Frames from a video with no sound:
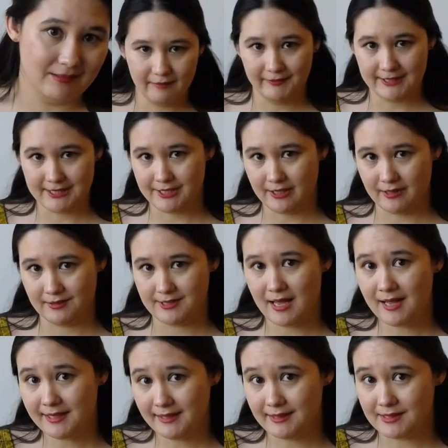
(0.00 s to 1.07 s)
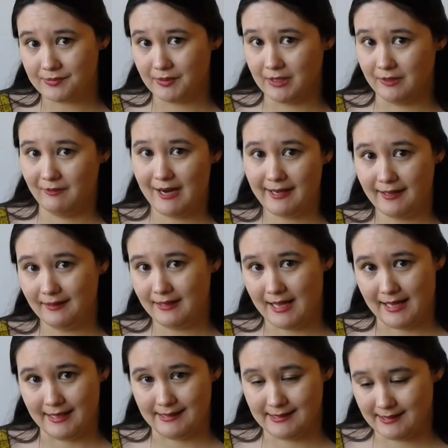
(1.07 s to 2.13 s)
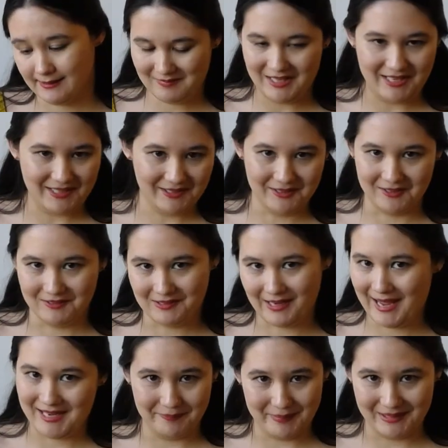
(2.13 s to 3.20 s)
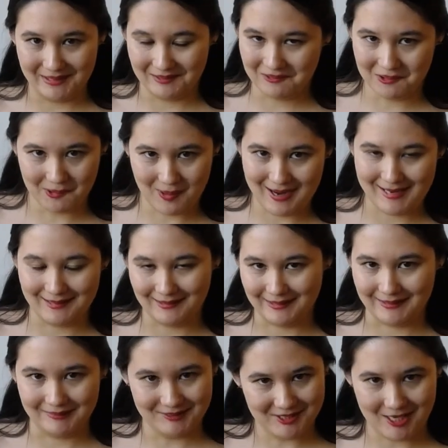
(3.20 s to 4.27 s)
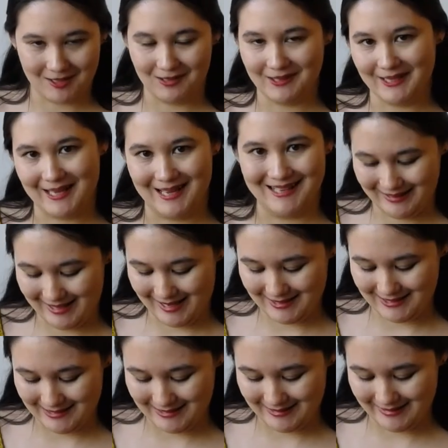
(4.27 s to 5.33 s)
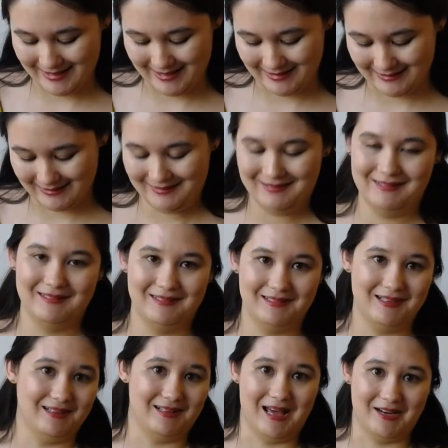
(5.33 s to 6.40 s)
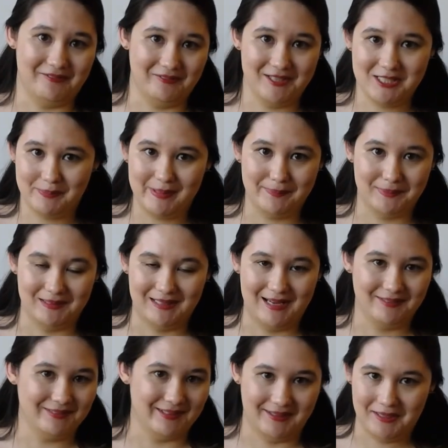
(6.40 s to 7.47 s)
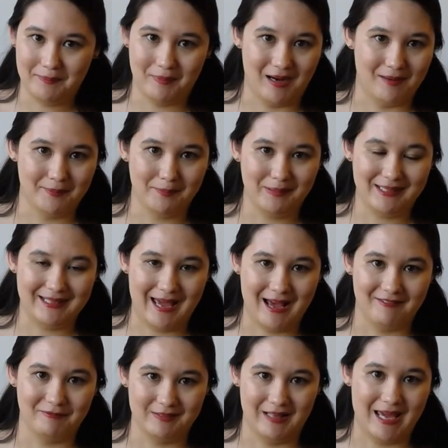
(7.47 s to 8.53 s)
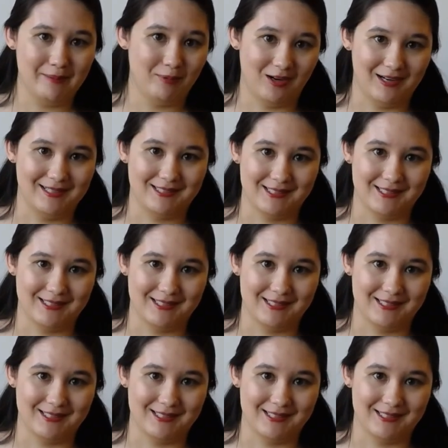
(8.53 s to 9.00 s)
Fitzgerald's audience would have recognized and, kind of been quietly chuckling at the idea that a lot of rich people out there probably have libraries